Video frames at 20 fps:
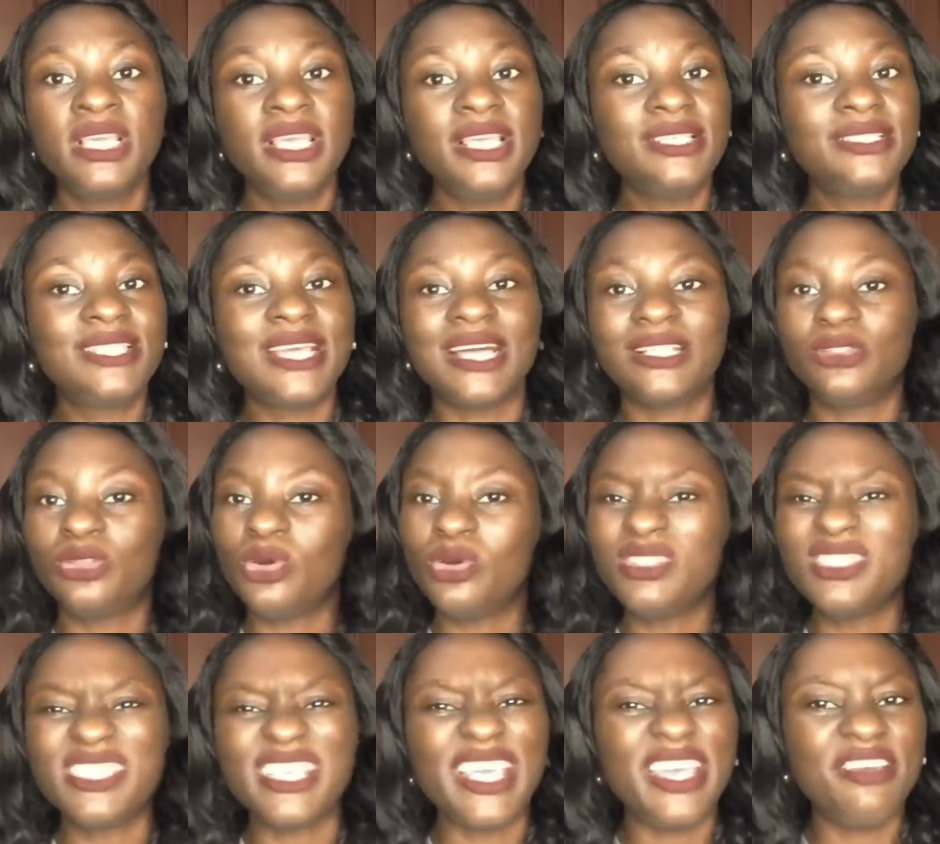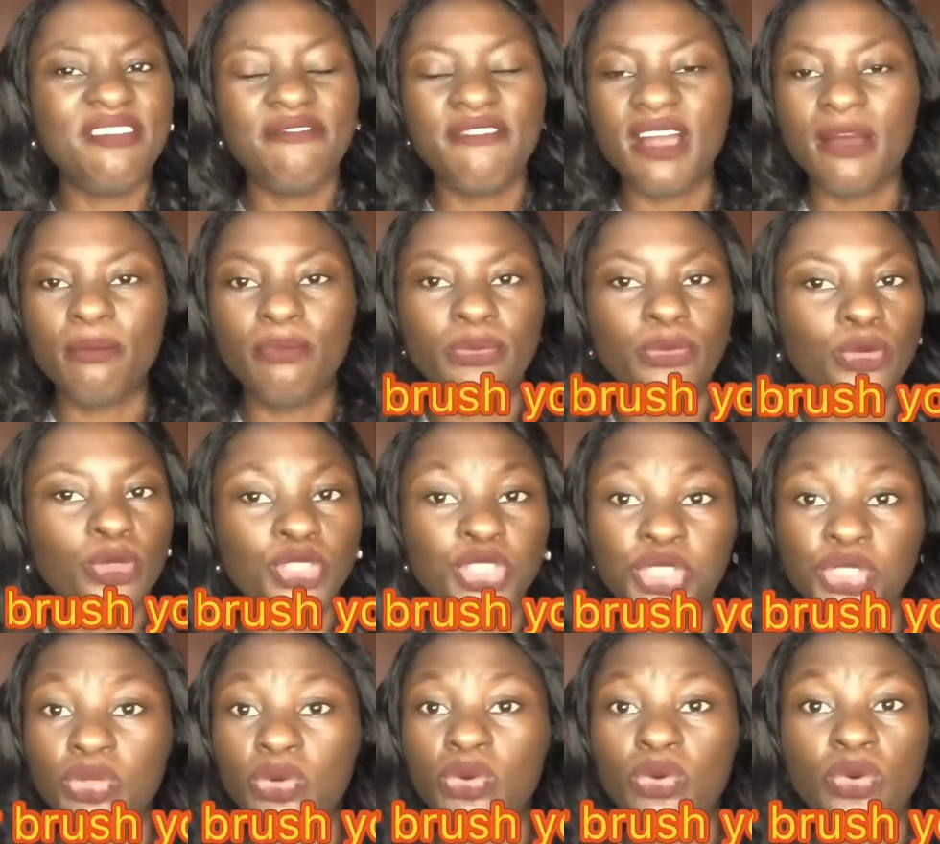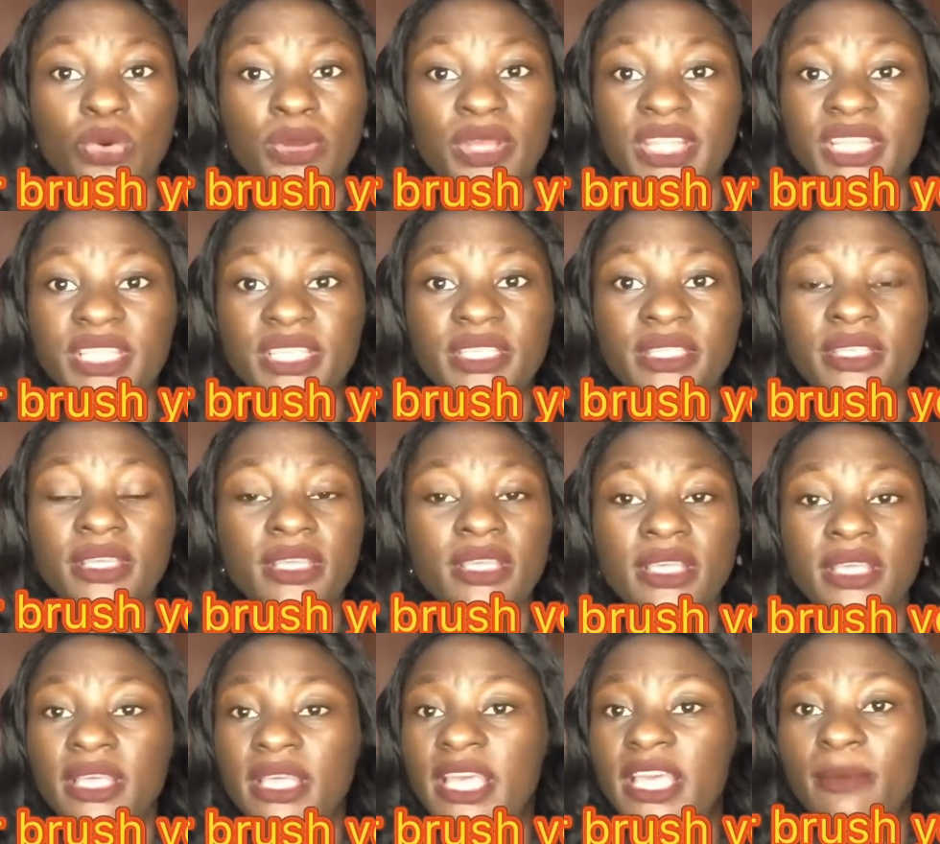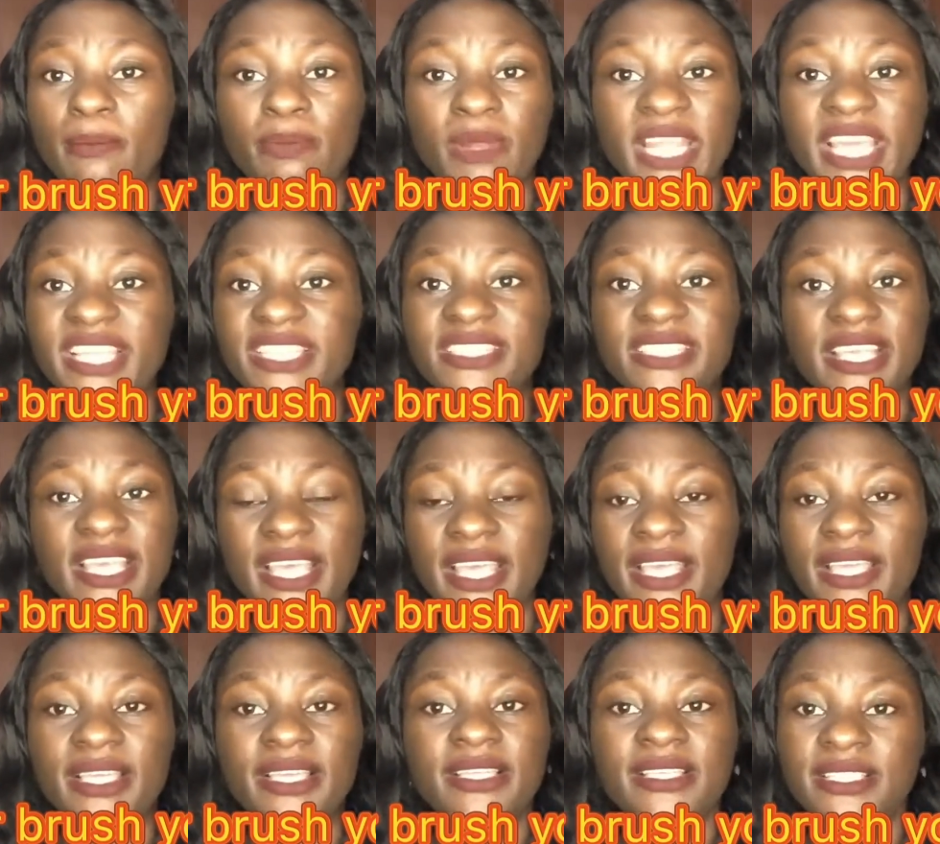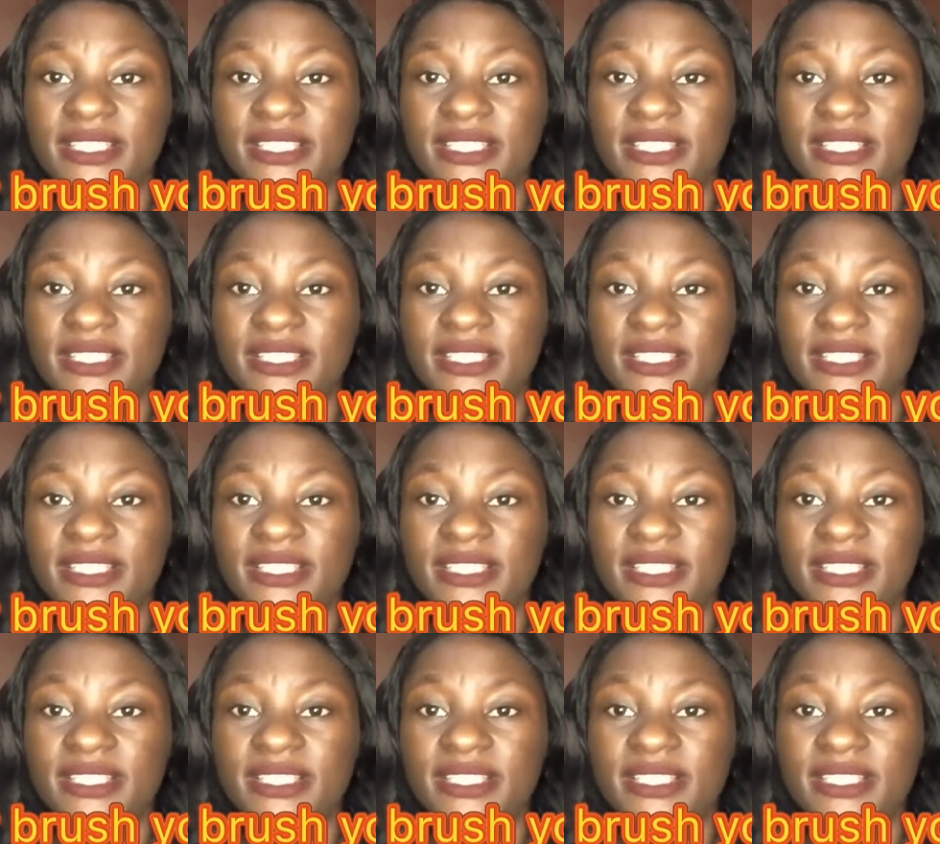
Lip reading: is that don't ever brush your coily blend hair.